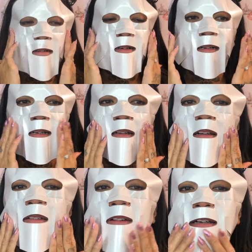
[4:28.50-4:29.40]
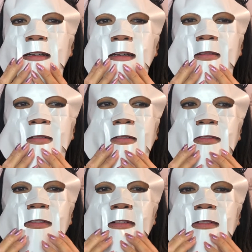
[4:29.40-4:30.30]
I don't know if I could keep this on
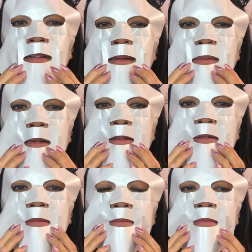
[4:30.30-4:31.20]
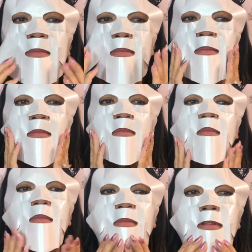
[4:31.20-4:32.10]
for 15 minutes.
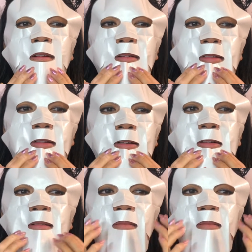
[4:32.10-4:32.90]
I'm gonna try.